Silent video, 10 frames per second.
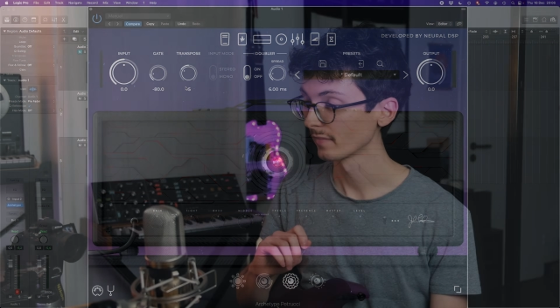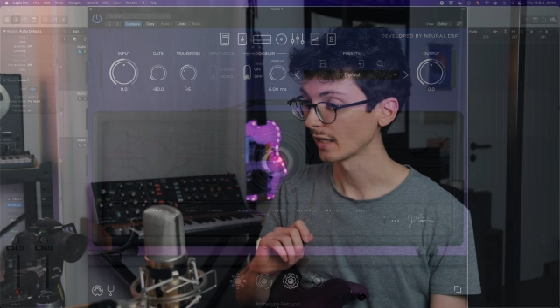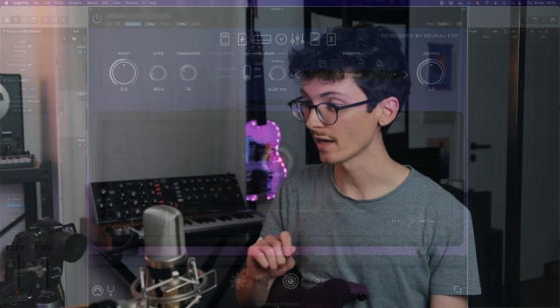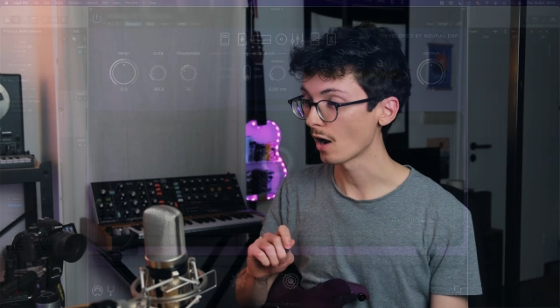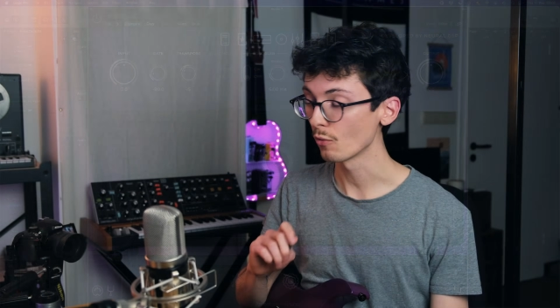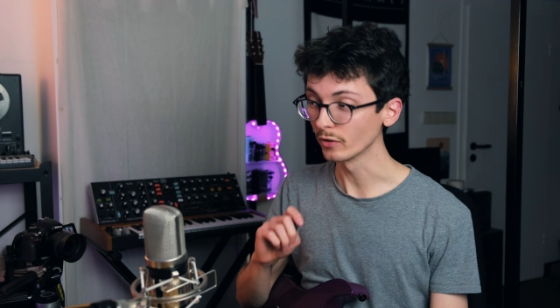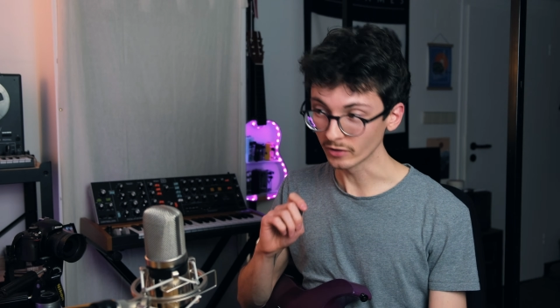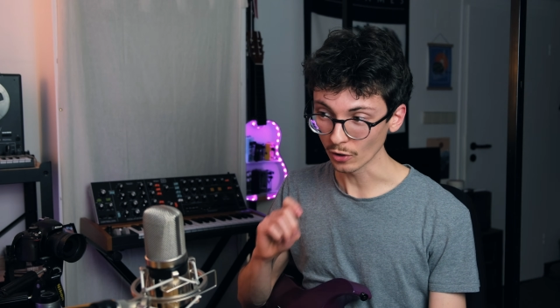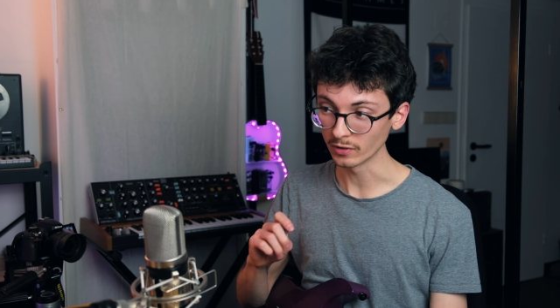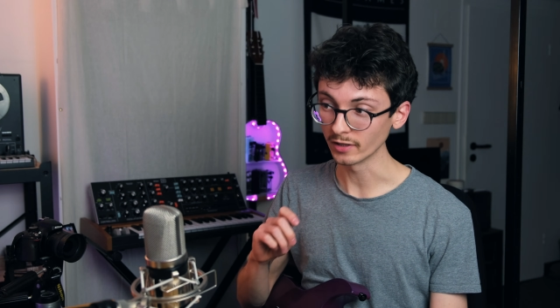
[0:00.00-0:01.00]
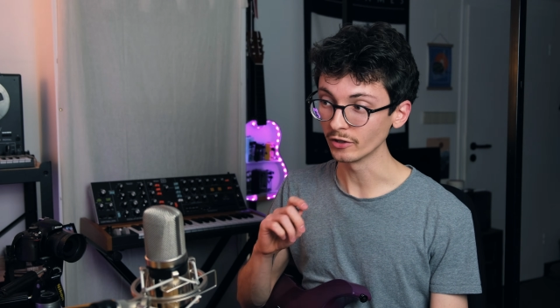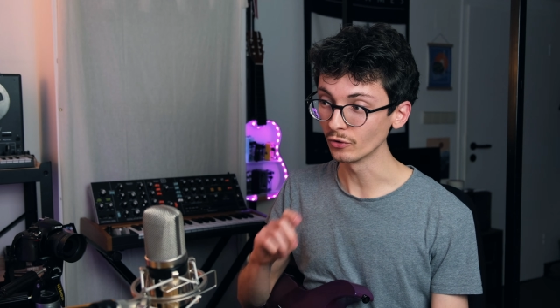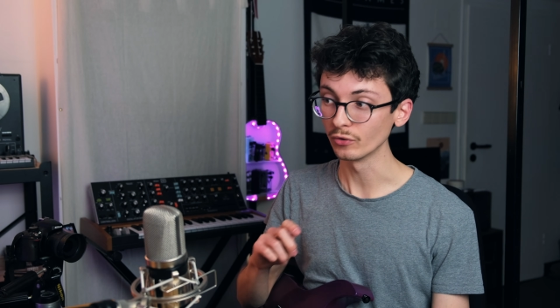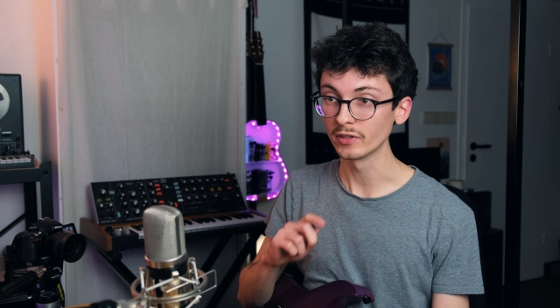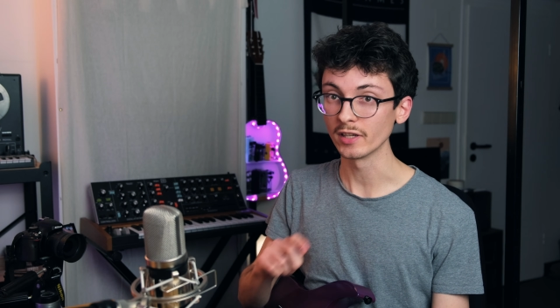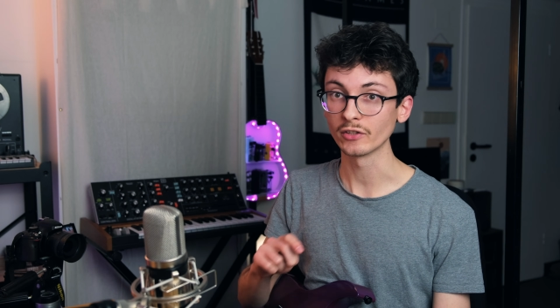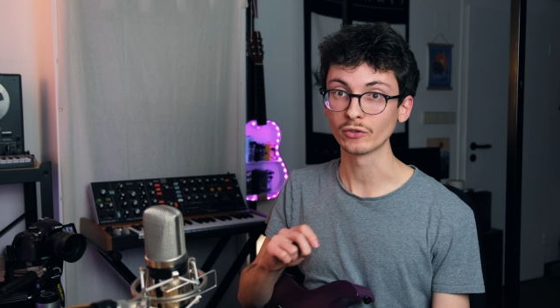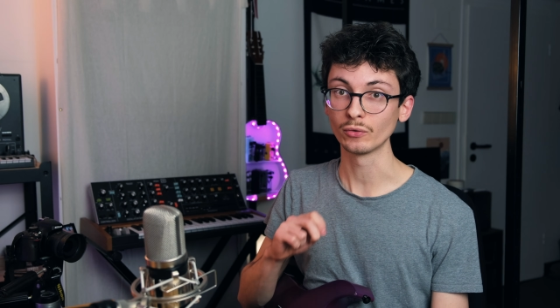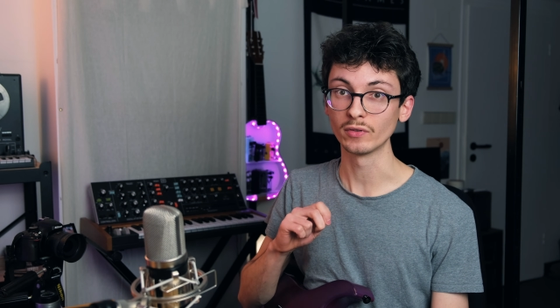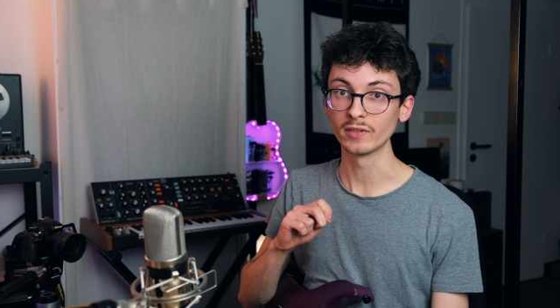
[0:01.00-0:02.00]
Yeah, I would totally use this
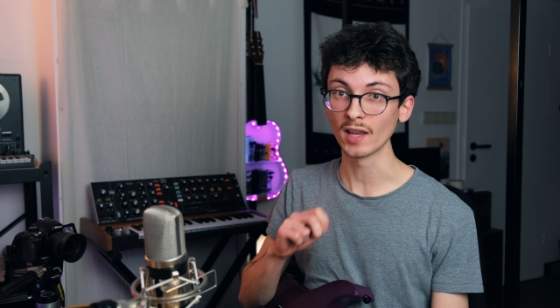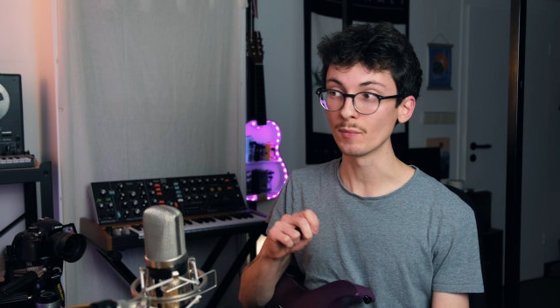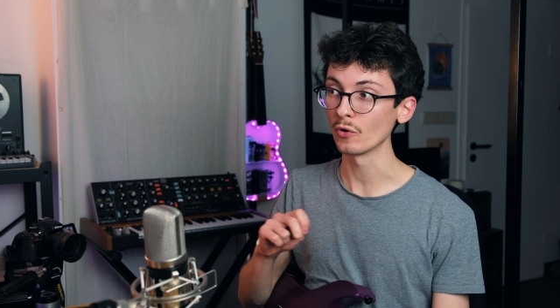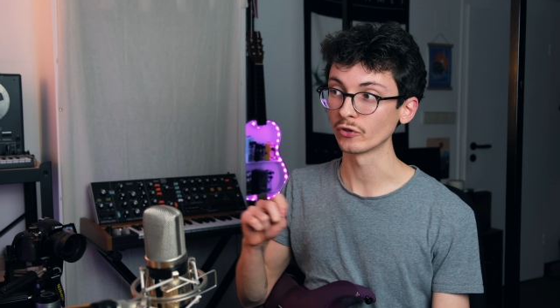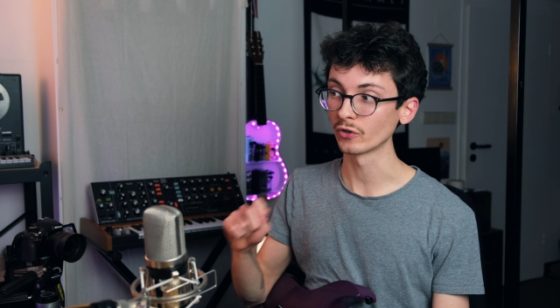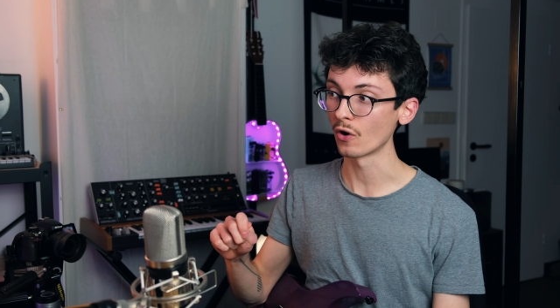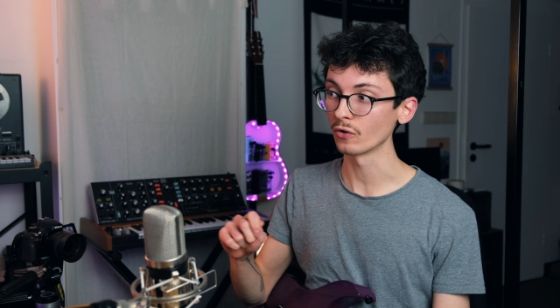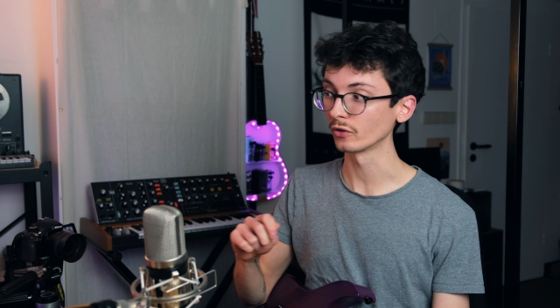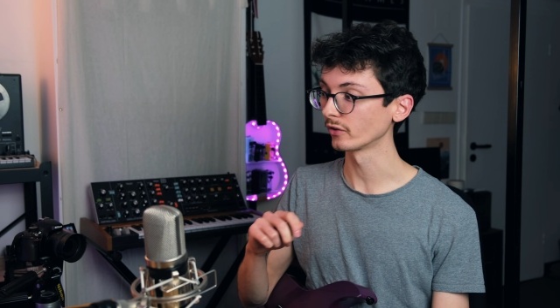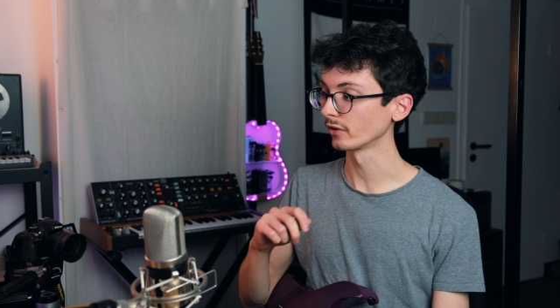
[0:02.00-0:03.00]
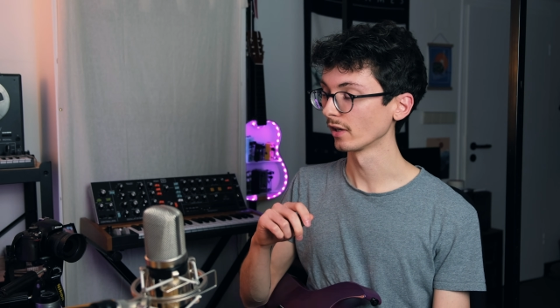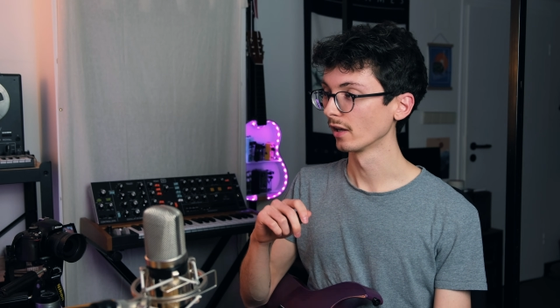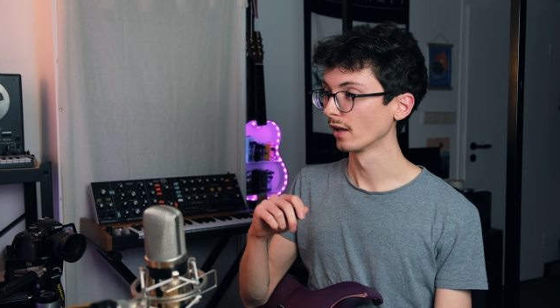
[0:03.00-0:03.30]
to demo songs